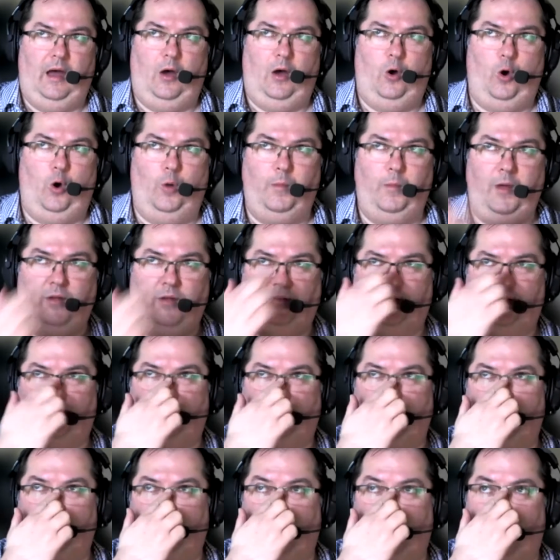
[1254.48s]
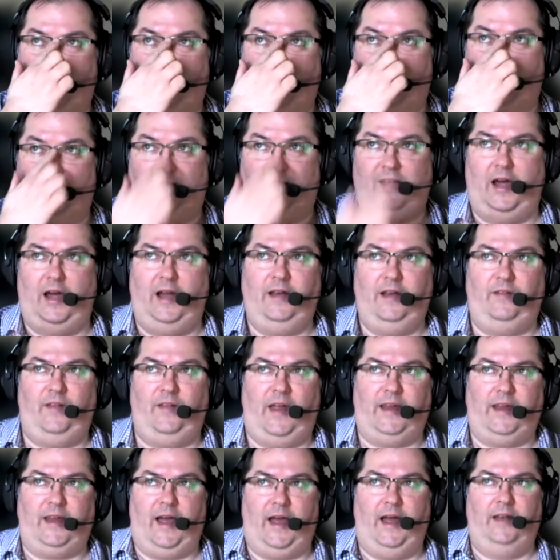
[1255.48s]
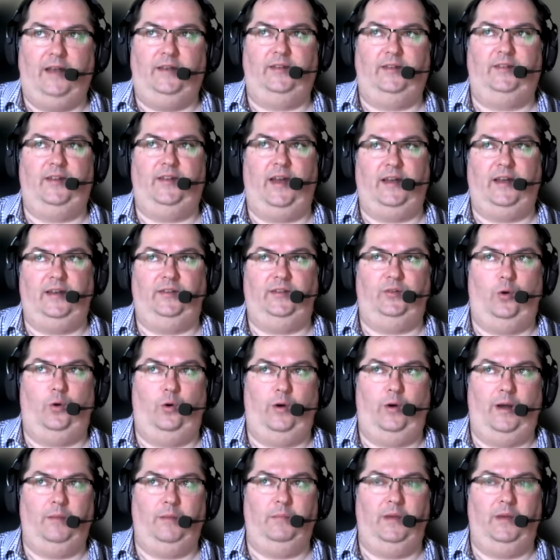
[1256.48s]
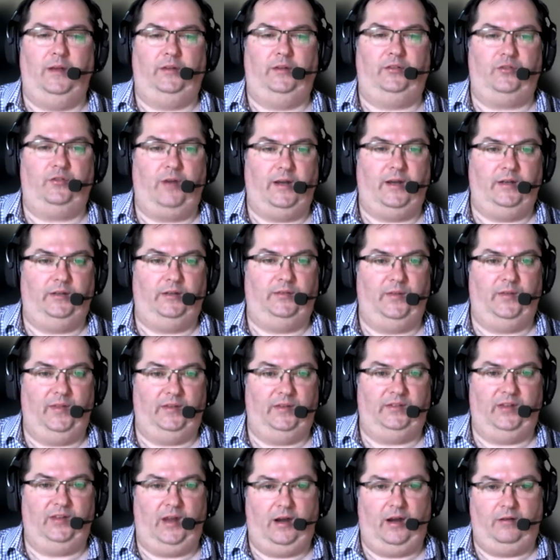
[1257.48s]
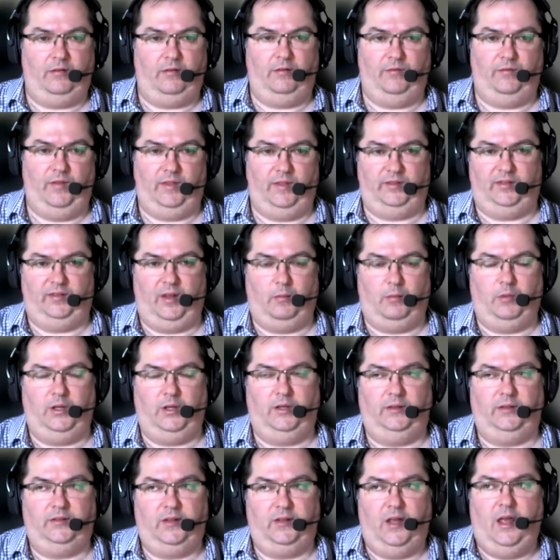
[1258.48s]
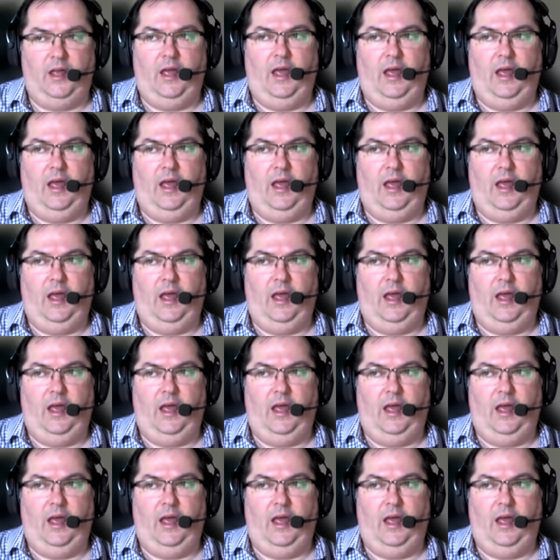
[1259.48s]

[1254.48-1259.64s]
almost uh, kind of like understudies or administrators for the Tsar and for the summoners.